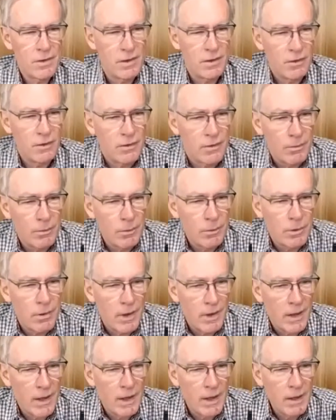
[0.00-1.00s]
is from
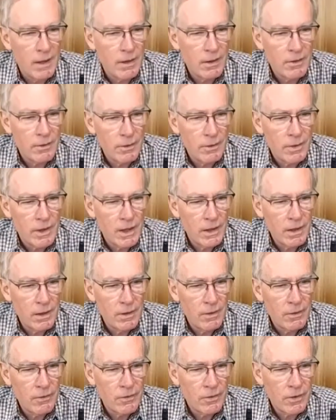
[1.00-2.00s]
Craig Tukey,
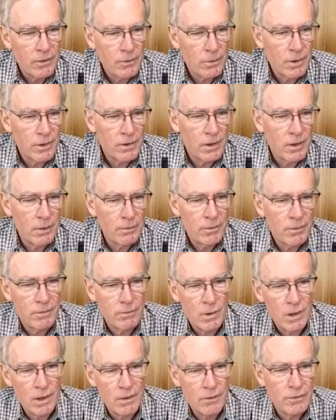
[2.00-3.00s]
who says, what types of
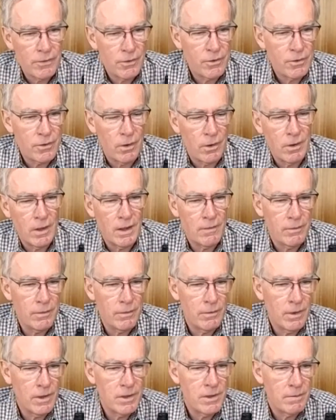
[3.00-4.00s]
wines do
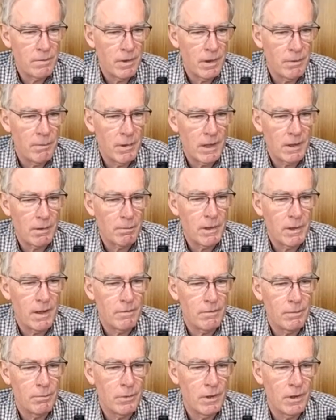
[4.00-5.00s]
Shoalhaven region make apart
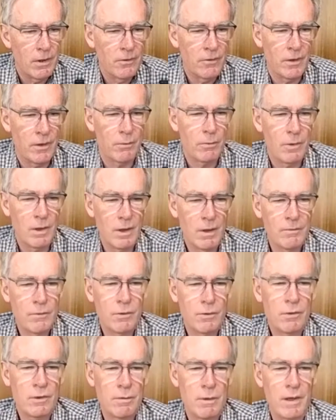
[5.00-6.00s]
from Riesling? Well, I've
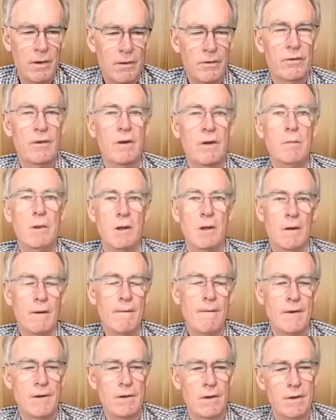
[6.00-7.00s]
talked about the
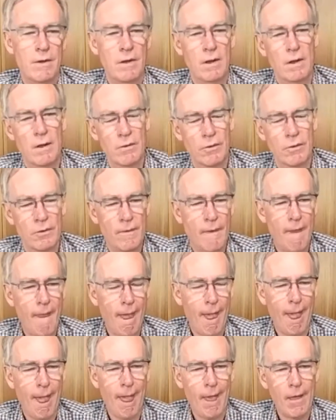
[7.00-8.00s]
Semillon, which I think is
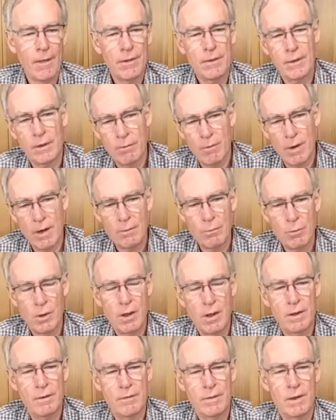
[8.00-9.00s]
the great
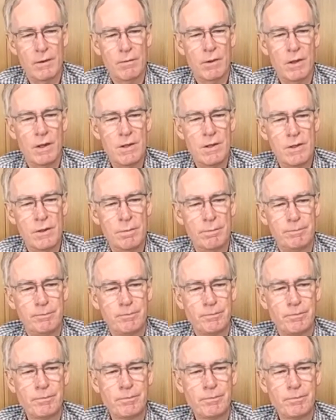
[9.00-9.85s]
wine of that region.